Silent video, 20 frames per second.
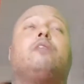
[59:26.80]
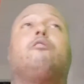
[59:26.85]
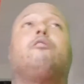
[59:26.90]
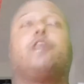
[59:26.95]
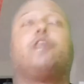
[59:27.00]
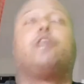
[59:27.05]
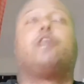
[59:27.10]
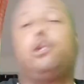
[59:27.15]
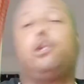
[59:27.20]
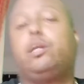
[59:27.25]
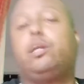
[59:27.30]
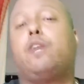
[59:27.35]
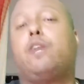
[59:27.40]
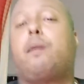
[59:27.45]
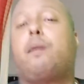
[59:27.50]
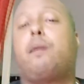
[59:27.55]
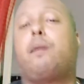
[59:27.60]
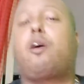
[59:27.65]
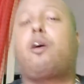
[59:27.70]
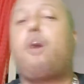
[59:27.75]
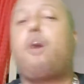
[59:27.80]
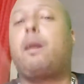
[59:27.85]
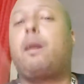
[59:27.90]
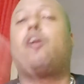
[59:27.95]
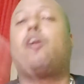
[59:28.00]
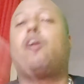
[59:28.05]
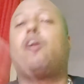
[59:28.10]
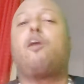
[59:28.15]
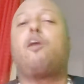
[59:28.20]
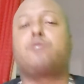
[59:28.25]
You lean on my car, my
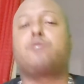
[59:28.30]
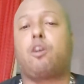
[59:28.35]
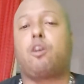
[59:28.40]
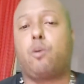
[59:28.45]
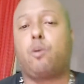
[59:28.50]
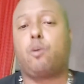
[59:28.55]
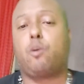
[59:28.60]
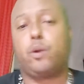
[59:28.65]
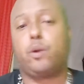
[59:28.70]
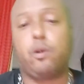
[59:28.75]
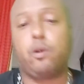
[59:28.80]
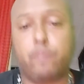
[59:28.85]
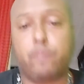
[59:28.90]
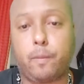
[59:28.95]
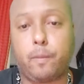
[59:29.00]
alarm start going off.